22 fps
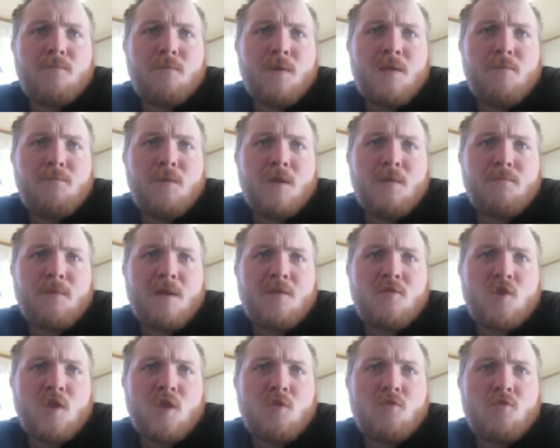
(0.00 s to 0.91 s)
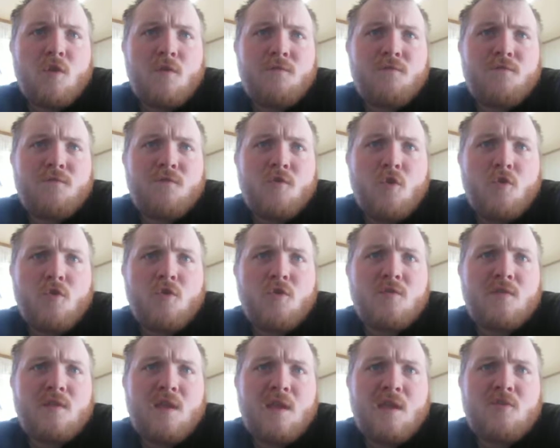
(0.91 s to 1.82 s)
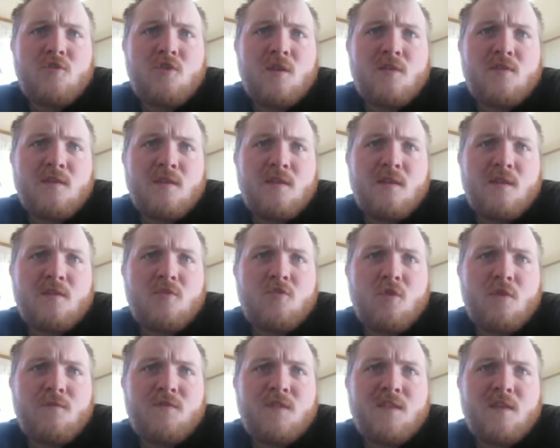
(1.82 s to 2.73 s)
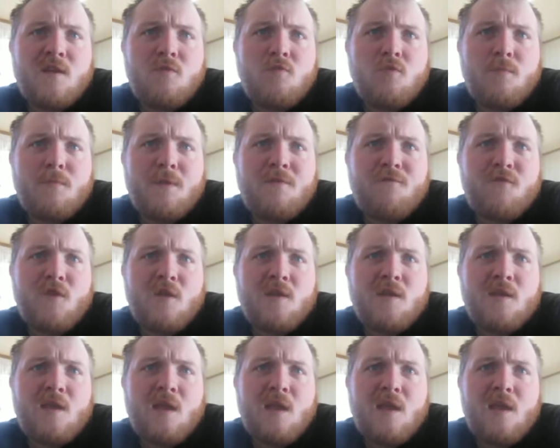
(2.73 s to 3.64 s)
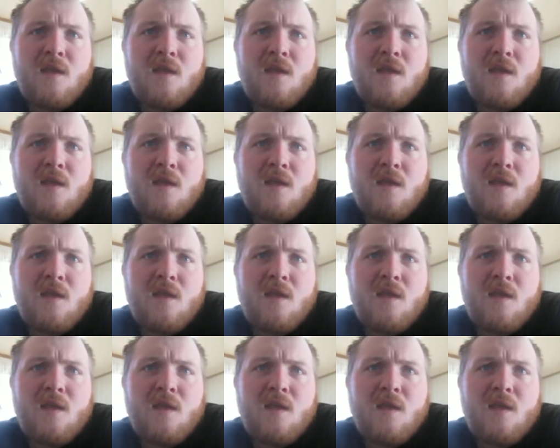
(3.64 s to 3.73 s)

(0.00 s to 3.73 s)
is being built by Shady Grove owners adjacent in the current facility will be fully